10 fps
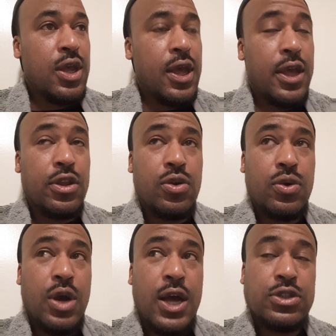And
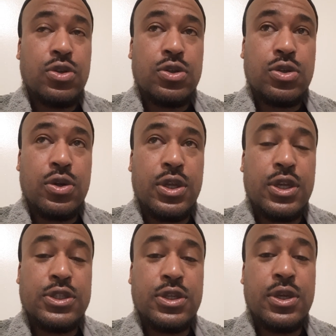you also are going to
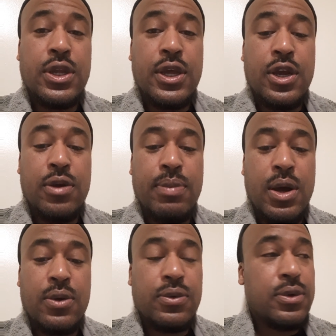continue to hear
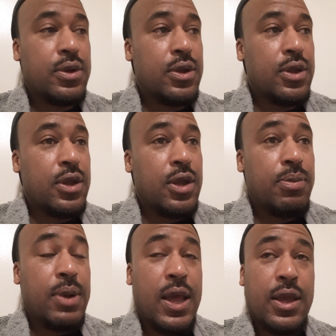about
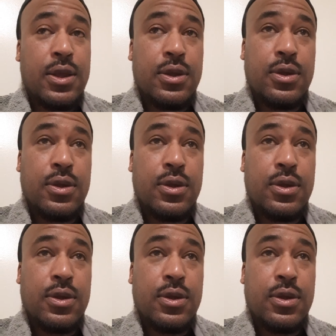black